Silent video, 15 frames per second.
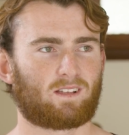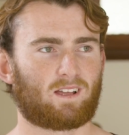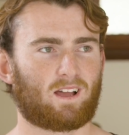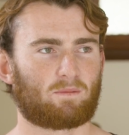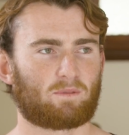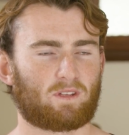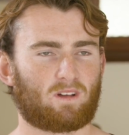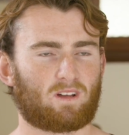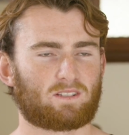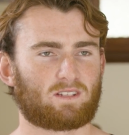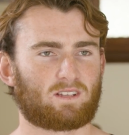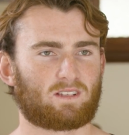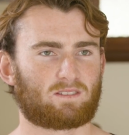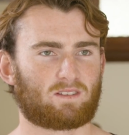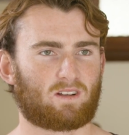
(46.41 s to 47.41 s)
um, the
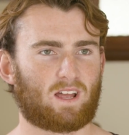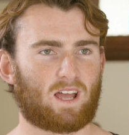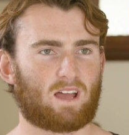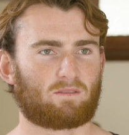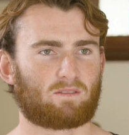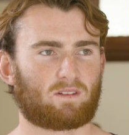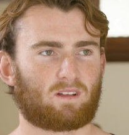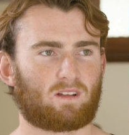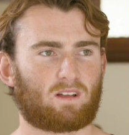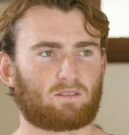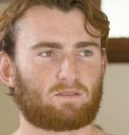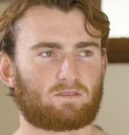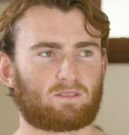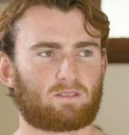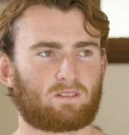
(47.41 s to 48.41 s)
ideas that I have and I, I,
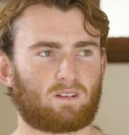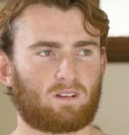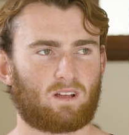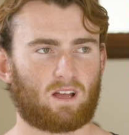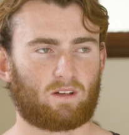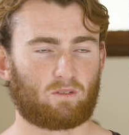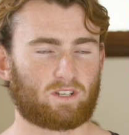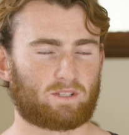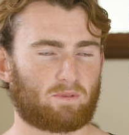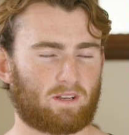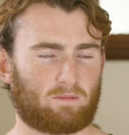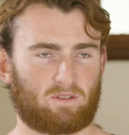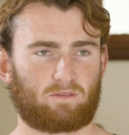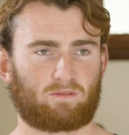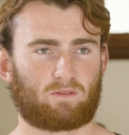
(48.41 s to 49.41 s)
was, I've always been
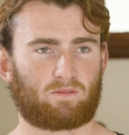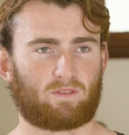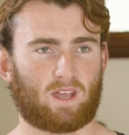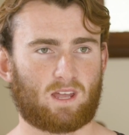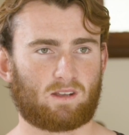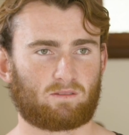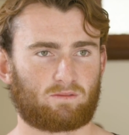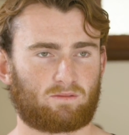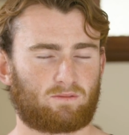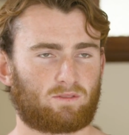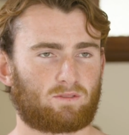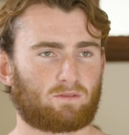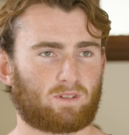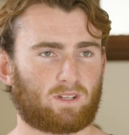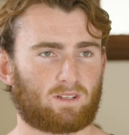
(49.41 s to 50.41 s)
a bit of a fan of
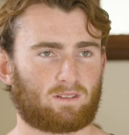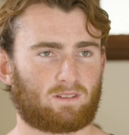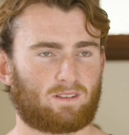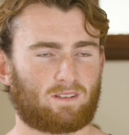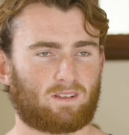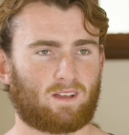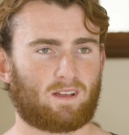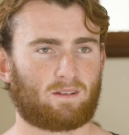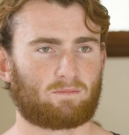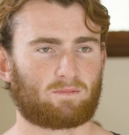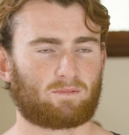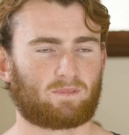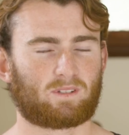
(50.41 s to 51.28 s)
doing um,